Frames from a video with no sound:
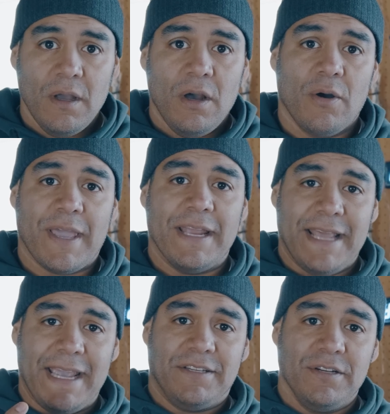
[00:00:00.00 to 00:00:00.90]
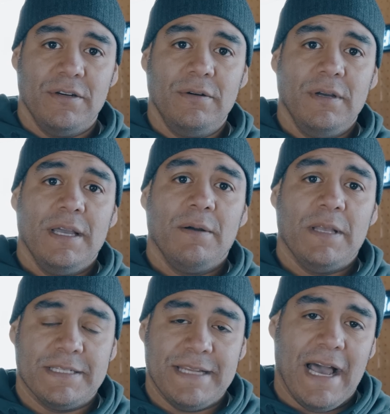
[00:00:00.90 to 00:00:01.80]
Okay, day two
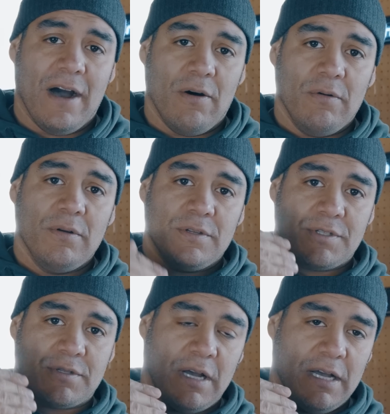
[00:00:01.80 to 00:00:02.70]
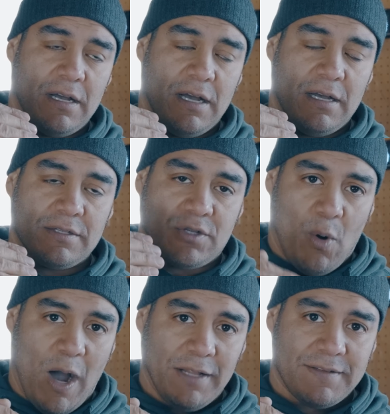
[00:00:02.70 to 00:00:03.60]
is now
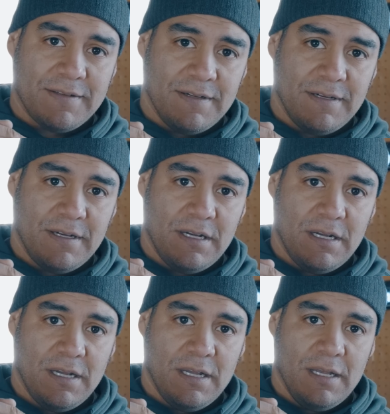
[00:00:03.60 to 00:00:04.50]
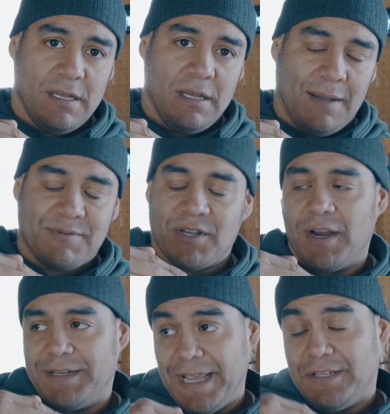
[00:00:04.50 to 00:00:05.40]
squats. I'm
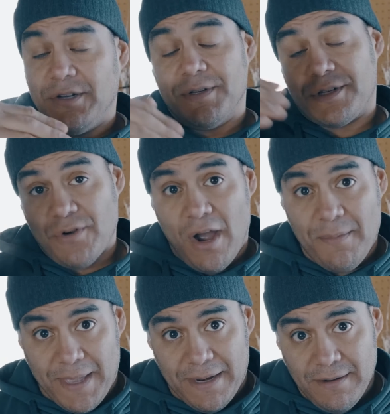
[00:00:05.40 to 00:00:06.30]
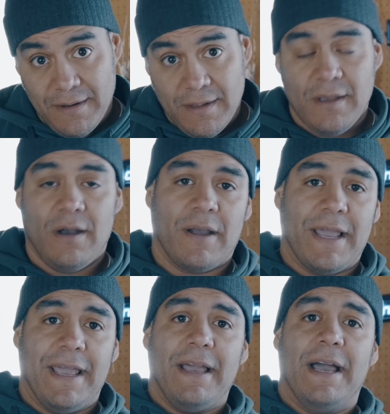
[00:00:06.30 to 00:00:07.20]
sorry, day two is strongman.
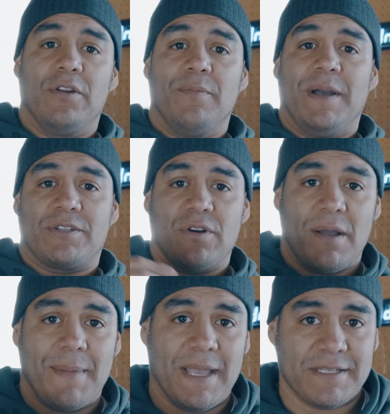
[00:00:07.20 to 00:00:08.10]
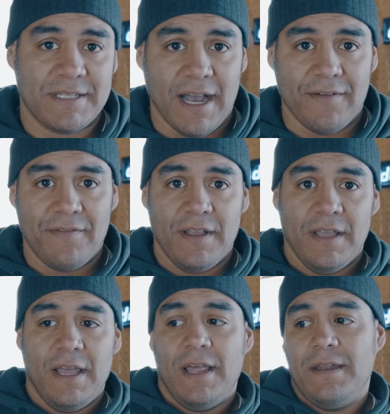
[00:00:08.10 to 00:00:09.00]
Okay, I do my strongman stuff.
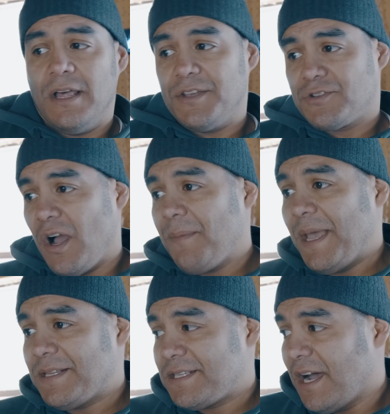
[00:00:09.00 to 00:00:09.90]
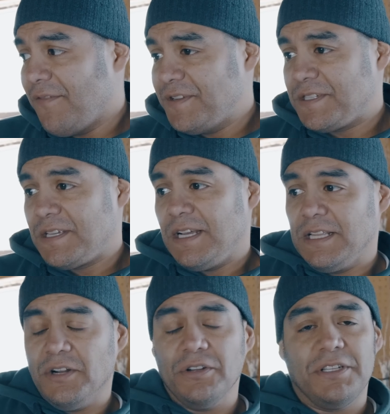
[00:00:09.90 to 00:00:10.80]
Now the strongman stuff is a
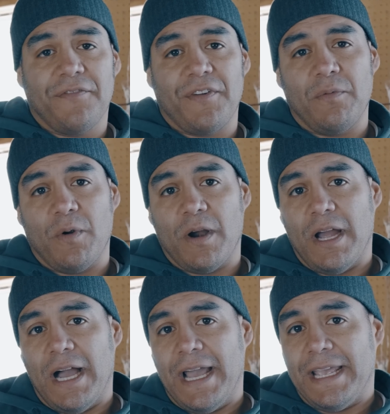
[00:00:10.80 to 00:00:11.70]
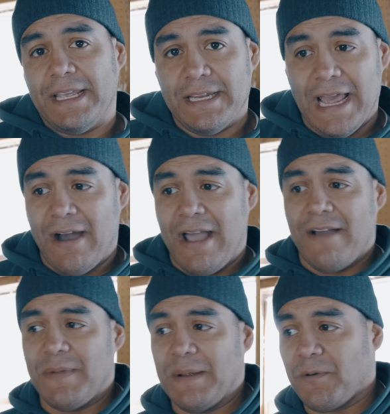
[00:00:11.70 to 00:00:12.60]
little different, where I now
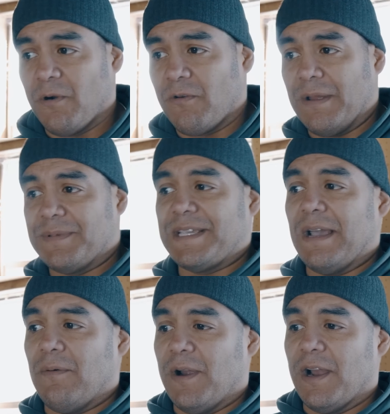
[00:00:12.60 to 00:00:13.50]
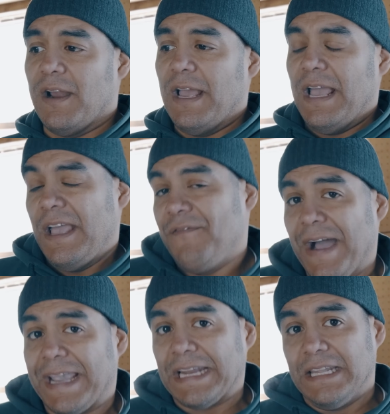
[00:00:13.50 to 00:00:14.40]
have my program set where if
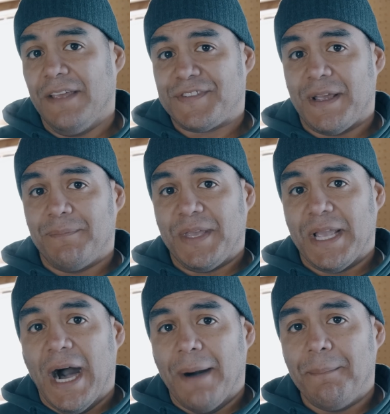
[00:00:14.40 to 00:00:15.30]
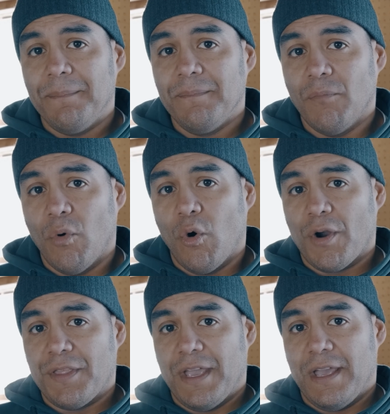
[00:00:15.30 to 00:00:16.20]
I can lift something up
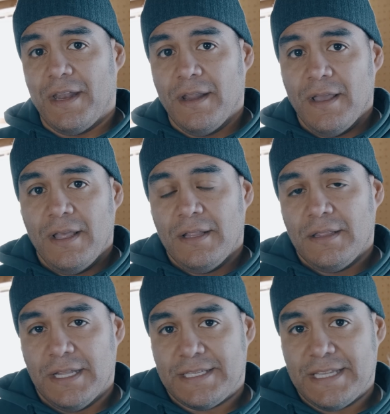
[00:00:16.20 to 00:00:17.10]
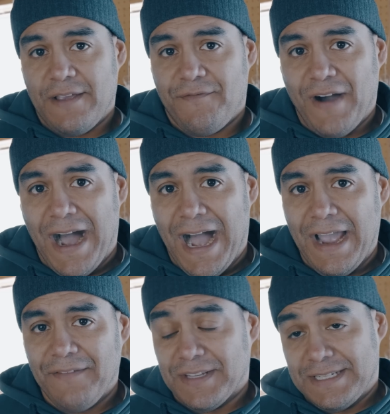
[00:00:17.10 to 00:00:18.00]
more than, let's say,
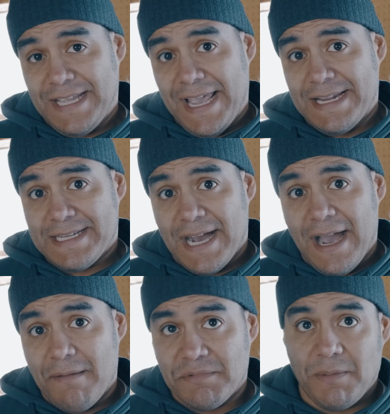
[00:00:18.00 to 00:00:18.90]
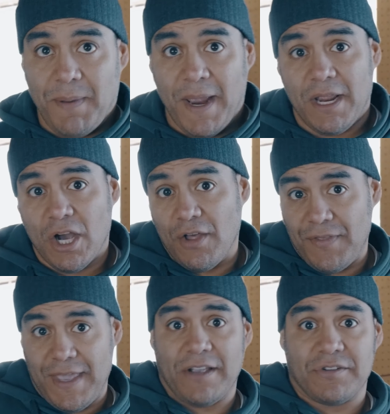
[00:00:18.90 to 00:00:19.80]
5 to 10 times, depending on
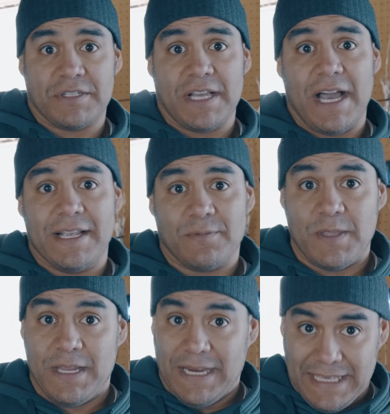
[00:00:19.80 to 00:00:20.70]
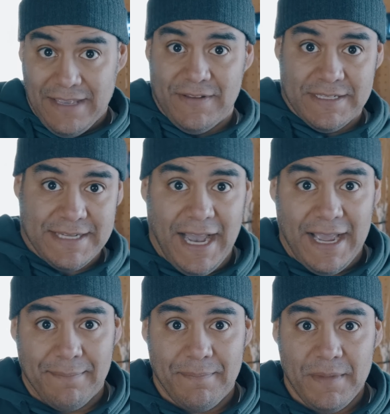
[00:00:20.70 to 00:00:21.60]
the exercise, within a given
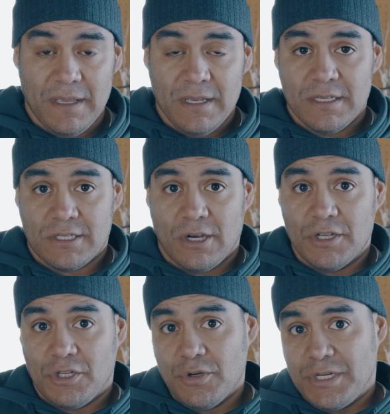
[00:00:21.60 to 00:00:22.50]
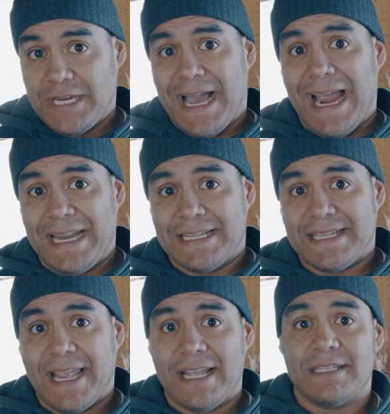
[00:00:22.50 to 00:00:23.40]
time. So it's usually 90
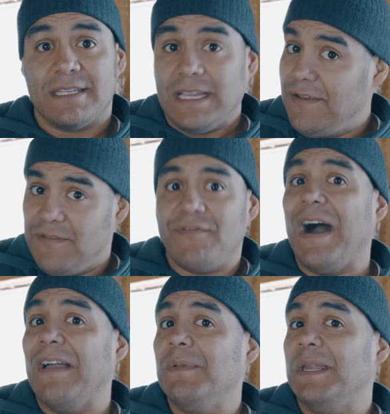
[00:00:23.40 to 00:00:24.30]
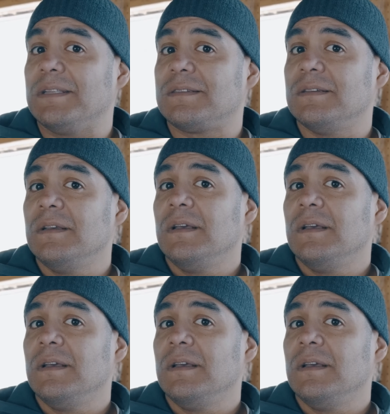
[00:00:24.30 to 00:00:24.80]
seconds to even 5 minutes.